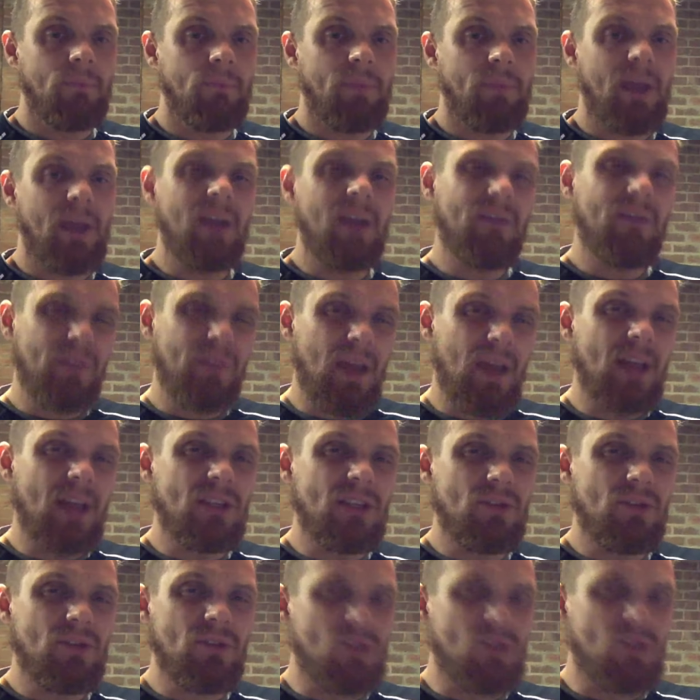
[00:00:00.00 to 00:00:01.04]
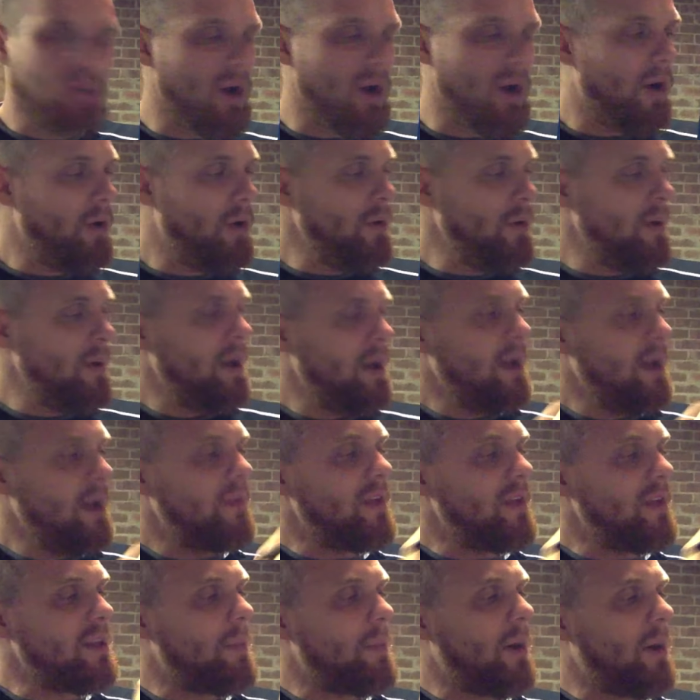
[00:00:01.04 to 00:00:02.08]
And if the answer is no, then
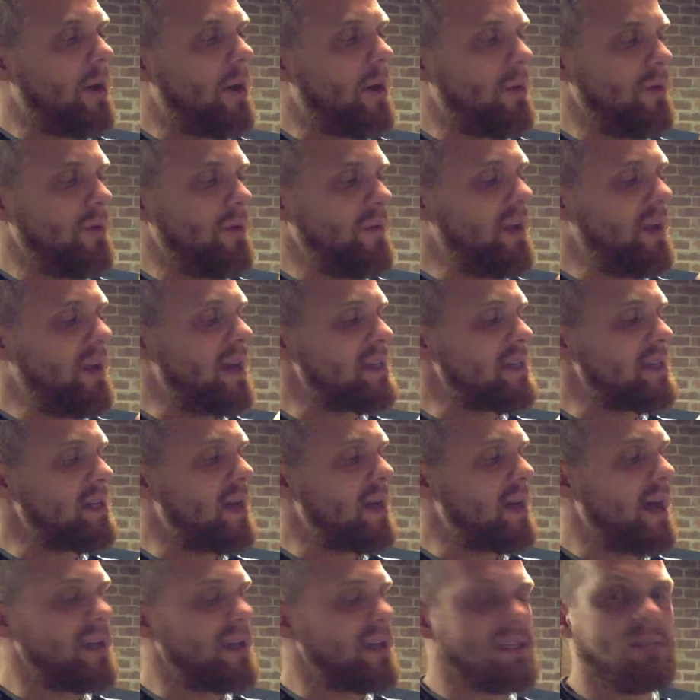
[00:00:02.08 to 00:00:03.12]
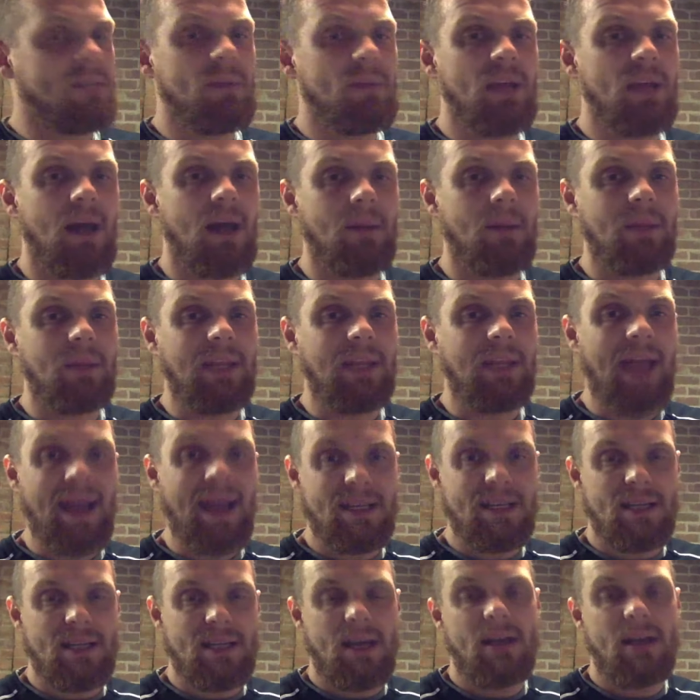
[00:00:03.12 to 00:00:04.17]
the pyruvic acid has to become
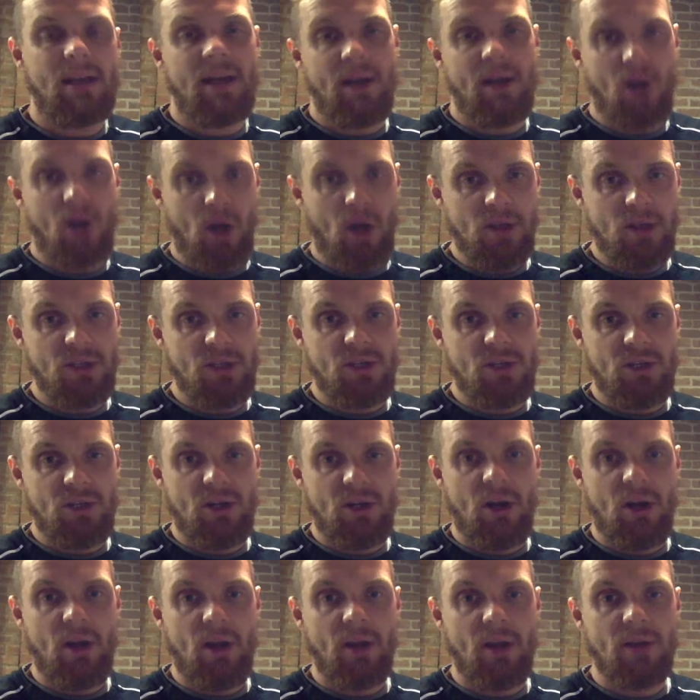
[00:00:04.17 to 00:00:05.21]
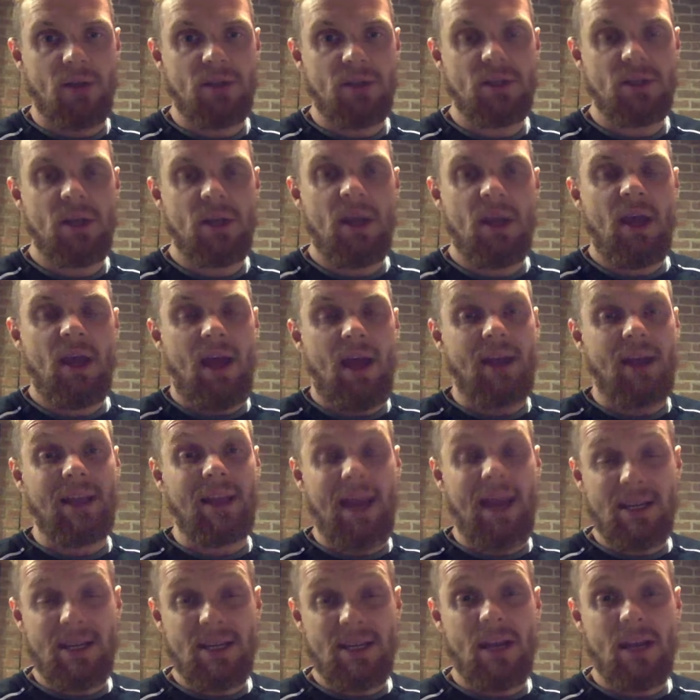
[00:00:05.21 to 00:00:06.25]
lactate and hydrogen ions. And
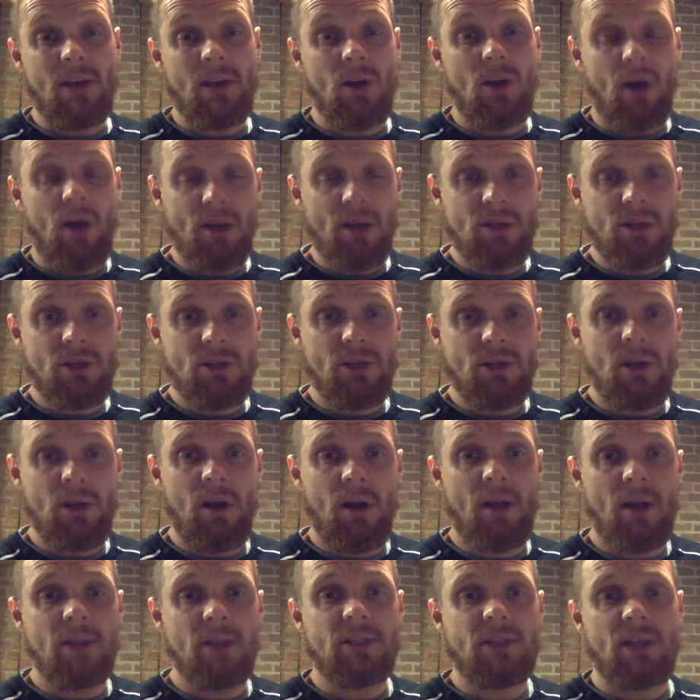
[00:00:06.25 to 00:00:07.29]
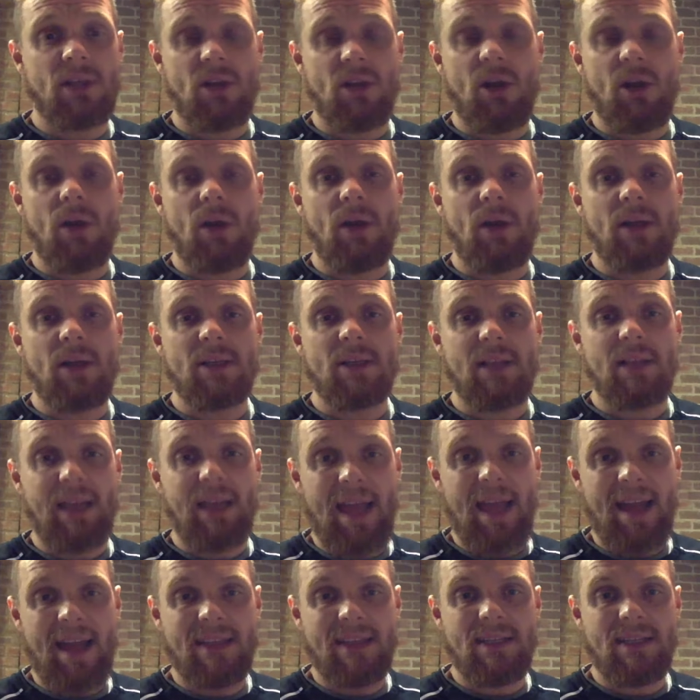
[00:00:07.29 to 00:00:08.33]
lactate and hydrogen ions are known as
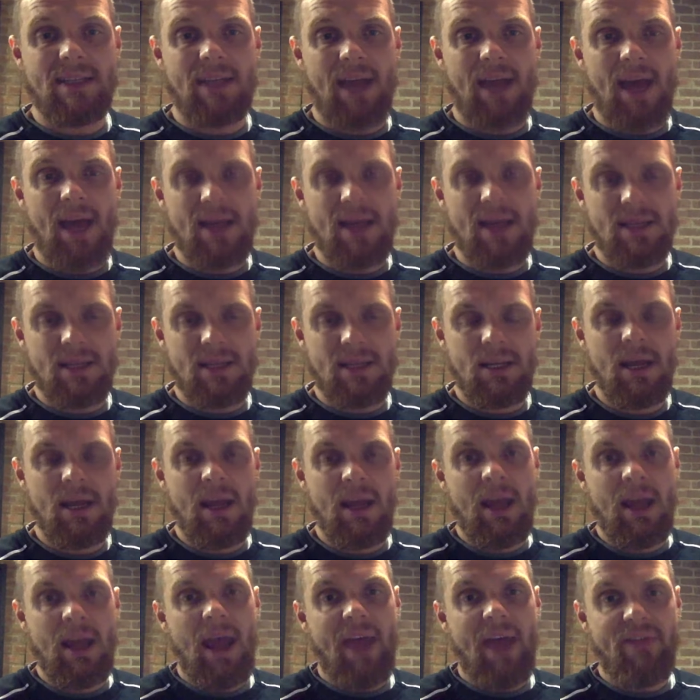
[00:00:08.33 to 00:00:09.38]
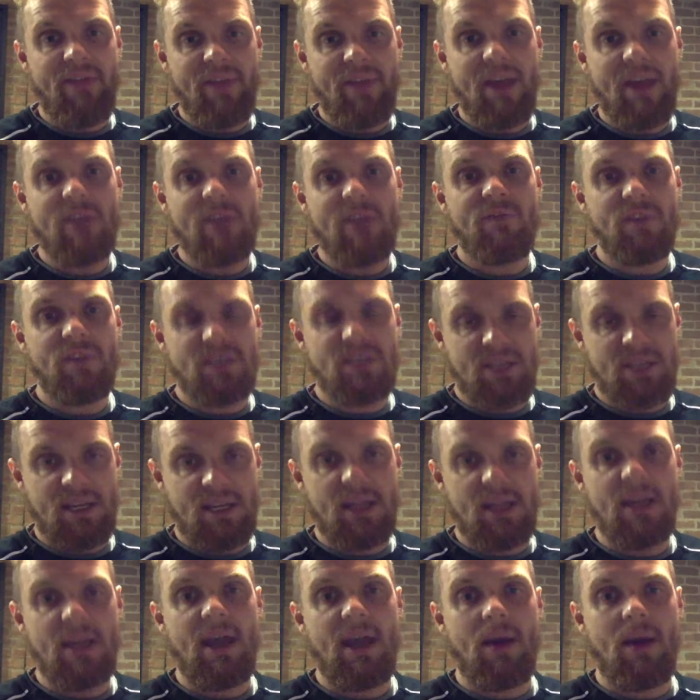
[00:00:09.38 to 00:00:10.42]
lactic acid, and they
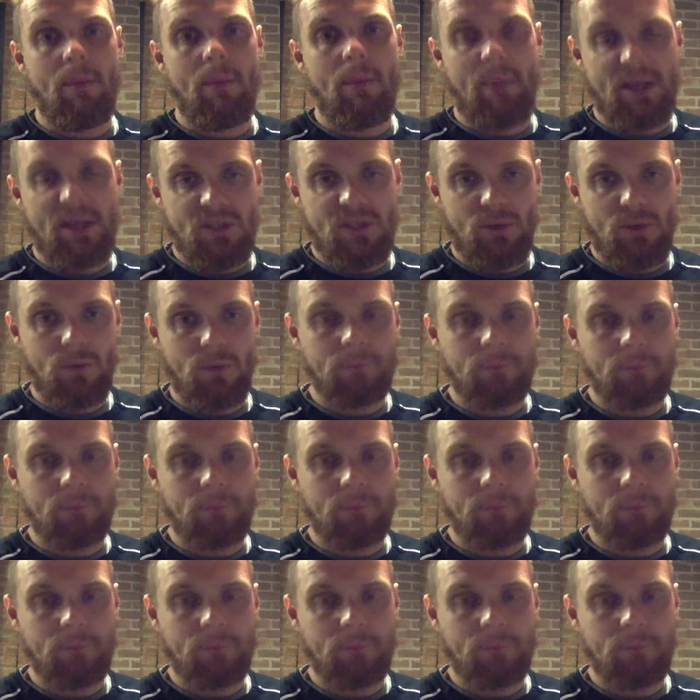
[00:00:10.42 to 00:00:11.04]
fatigue our muscle.